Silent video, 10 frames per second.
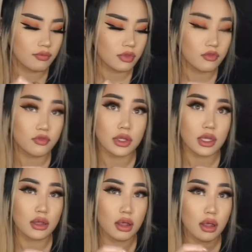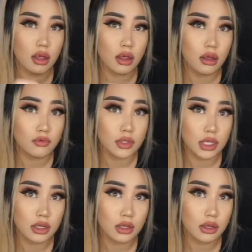vanilla
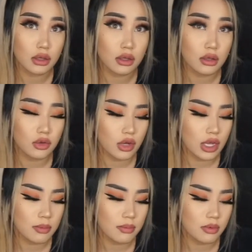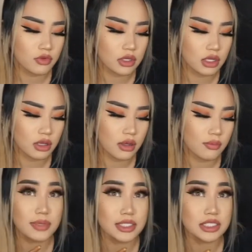vanilla cream vanilla
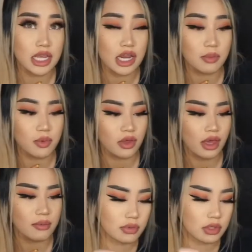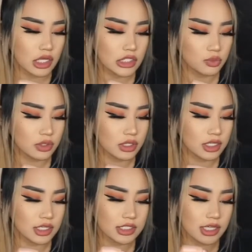it says animal game each one of
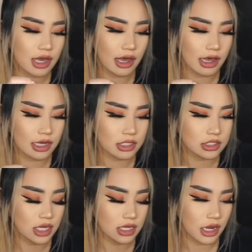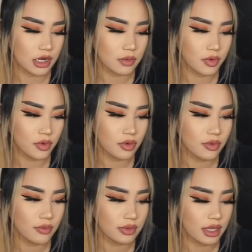these has an animal
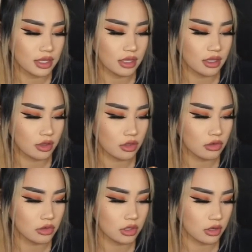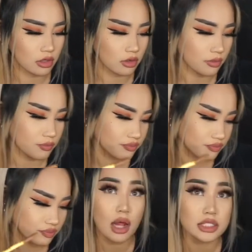and then a cute little
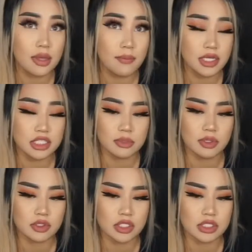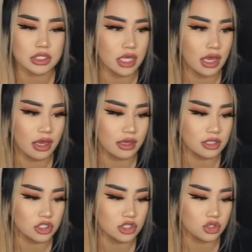somebody's supposed to say the
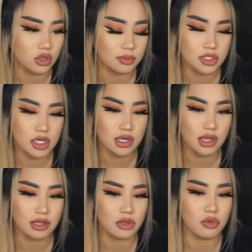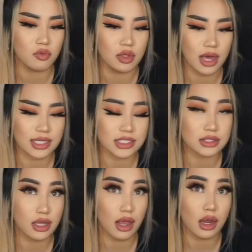description and then you guess
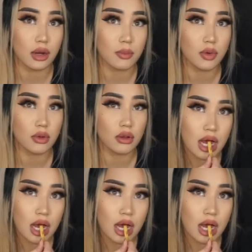the animal